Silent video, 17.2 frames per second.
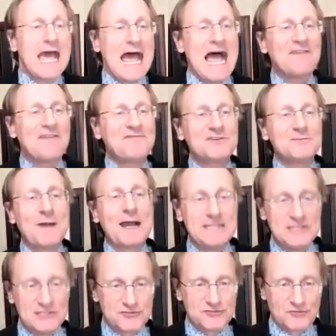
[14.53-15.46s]
After
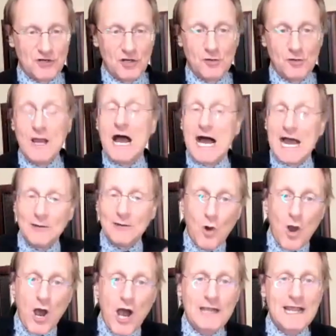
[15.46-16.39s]
my intro, I
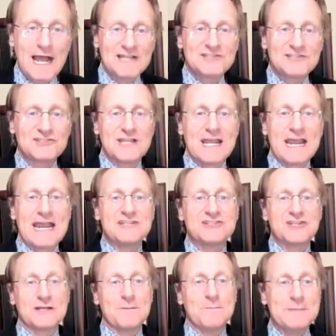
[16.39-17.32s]
walk on
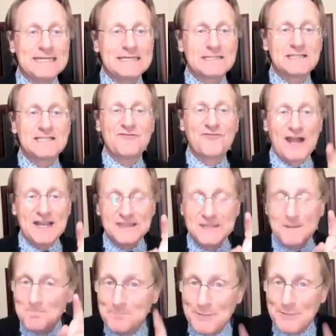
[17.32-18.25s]
stage and immediately
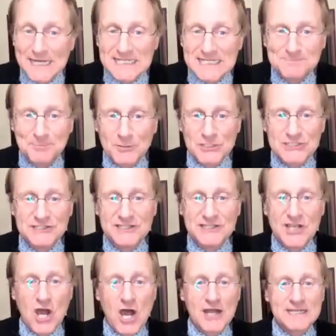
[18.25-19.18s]
find the biggest
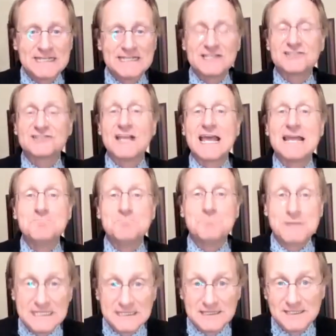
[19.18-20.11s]
person in the audience
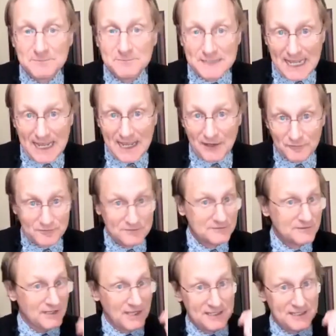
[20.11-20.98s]
and beat them down.